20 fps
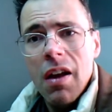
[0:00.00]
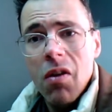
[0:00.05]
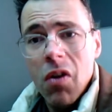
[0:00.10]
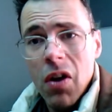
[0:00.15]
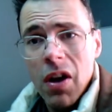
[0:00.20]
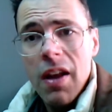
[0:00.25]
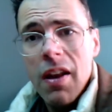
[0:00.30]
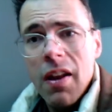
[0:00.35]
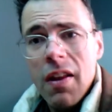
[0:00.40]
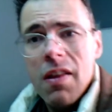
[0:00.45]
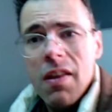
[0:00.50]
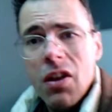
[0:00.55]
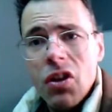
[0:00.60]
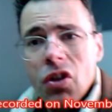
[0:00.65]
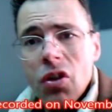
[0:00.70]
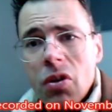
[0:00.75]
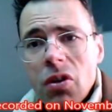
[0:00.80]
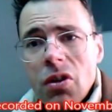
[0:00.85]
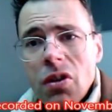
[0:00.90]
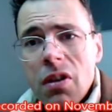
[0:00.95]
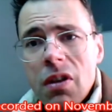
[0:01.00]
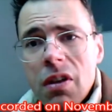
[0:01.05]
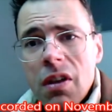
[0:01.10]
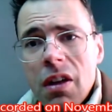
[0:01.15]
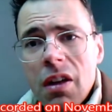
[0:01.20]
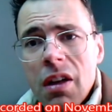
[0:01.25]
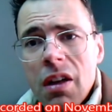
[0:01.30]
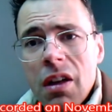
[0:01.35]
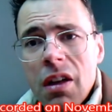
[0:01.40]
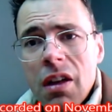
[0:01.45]
related issues.
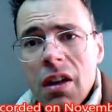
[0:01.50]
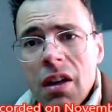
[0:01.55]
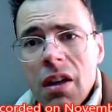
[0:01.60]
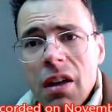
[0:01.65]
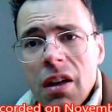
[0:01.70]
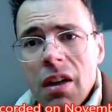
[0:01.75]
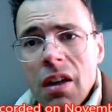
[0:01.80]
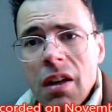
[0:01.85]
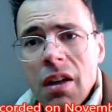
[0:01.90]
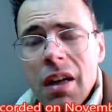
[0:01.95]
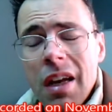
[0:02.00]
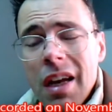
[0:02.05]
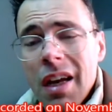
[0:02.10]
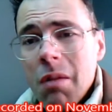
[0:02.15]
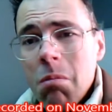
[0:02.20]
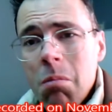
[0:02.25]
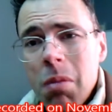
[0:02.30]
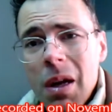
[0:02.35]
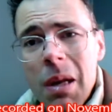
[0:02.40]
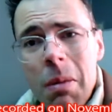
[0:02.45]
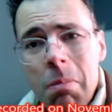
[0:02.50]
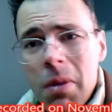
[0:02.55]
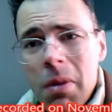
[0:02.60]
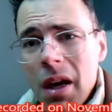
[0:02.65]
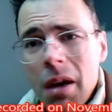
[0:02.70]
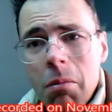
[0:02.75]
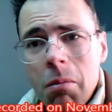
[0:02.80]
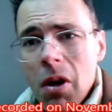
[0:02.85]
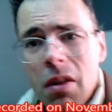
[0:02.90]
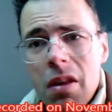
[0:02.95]
And believe
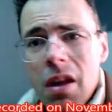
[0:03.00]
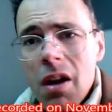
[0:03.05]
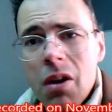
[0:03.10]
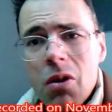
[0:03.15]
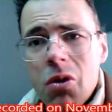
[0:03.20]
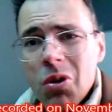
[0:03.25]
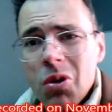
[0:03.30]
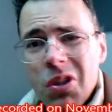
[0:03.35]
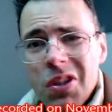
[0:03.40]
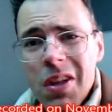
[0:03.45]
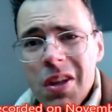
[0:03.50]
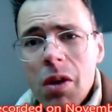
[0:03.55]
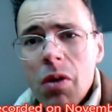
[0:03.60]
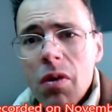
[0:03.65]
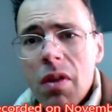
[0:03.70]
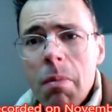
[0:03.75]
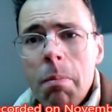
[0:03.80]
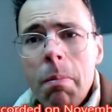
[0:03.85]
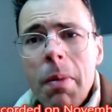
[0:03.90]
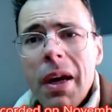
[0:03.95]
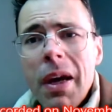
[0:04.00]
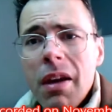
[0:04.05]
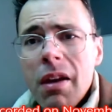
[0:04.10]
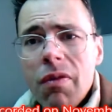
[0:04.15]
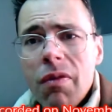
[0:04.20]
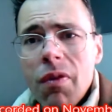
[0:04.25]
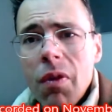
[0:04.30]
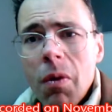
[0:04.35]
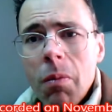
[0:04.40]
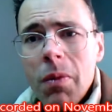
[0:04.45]
me, I'm not here to steal the
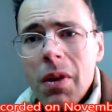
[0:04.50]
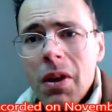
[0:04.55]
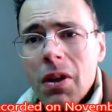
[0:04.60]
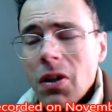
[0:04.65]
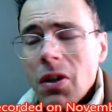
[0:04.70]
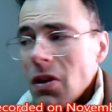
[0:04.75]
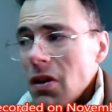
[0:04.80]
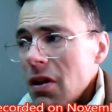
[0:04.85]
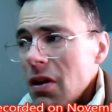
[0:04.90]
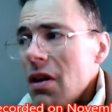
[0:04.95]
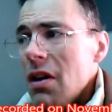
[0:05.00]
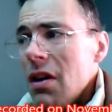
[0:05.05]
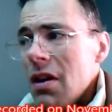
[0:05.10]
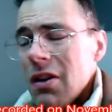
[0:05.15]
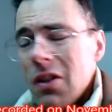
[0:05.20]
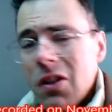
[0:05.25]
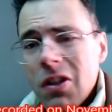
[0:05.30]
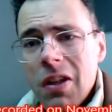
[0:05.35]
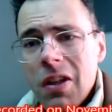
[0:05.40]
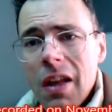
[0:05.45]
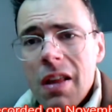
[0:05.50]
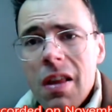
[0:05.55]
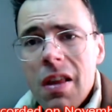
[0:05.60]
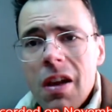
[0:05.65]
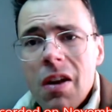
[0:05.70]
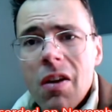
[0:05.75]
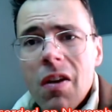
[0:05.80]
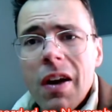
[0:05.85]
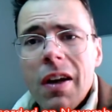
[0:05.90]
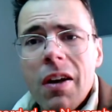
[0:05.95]
penny from this
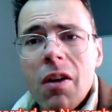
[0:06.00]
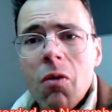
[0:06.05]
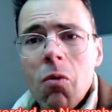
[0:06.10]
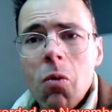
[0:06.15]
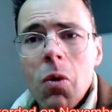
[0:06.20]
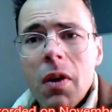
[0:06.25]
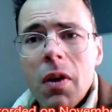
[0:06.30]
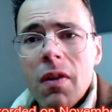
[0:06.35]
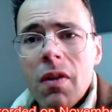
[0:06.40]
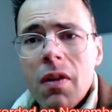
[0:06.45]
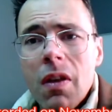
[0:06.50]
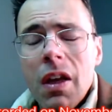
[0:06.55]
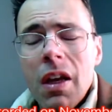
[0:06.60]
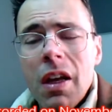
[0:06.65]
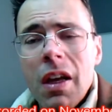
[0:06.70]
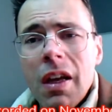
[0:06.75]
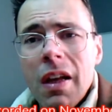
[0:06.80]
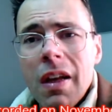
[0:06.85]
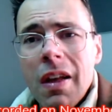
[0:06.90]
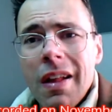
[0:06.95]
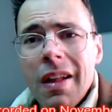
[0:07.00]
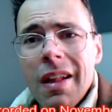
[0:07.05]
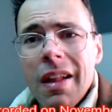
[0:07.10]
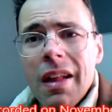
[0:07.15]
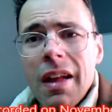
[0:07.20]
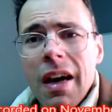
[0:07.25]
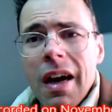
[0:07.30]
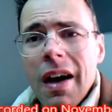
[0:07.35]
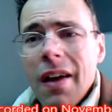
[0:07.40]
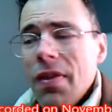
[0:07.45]
state here. I don't want
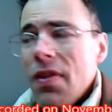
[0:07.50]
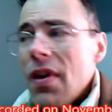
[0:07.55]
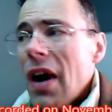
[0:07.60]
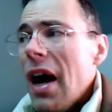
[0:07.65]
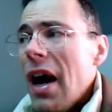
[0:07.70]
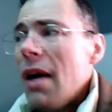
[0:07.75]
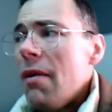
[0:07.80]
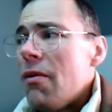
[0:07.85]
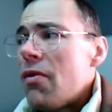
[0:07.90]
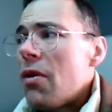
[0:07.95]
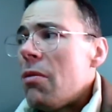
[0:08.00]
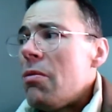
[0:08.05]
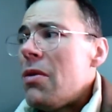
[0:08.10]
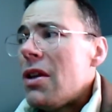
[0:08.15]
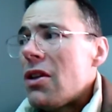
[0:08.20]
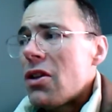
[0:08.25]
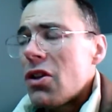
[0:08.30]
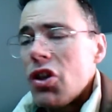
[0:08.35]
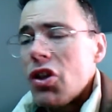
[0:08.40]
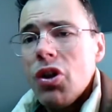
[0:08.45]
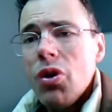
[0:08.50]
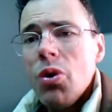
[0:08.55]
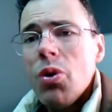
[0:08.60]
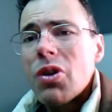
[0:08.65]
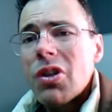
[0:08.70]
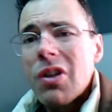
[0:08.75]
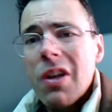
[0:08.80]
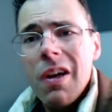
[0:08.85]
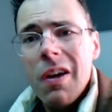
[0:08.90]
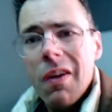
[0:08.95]
a dime from this
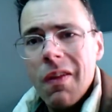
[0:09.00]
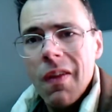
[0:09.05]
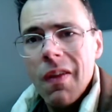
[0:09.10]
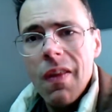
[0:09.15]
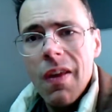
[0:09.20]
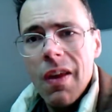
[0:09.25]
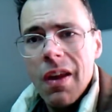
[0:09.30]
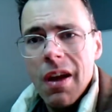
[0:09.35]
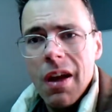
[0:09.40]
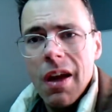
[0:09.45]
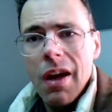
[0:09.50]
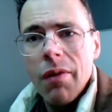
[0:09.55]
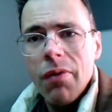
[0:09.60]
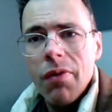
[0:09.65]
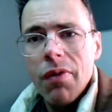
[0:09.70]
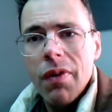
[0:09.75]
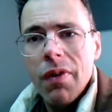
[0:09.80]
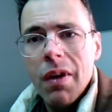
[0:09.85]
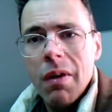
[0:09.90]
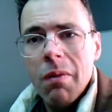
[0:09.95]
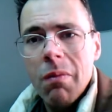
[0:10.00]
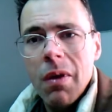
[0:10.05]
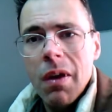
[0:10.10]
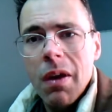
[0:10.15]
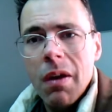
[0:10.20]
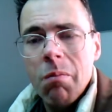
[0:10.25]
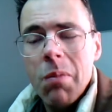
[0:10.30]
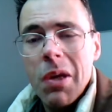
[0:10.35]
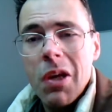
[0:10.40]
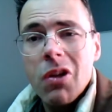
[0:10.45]
ZUS here that they have
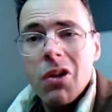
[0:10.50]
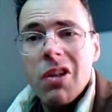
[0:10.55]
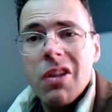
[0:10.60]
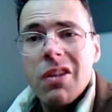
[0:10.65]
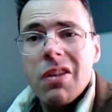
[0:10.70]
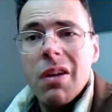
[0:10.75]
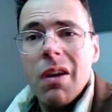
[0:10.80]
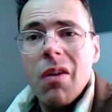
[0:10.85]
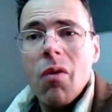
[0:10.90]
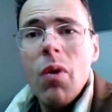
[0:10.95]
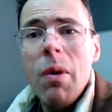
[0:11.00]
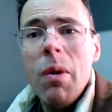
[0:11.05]
because it's a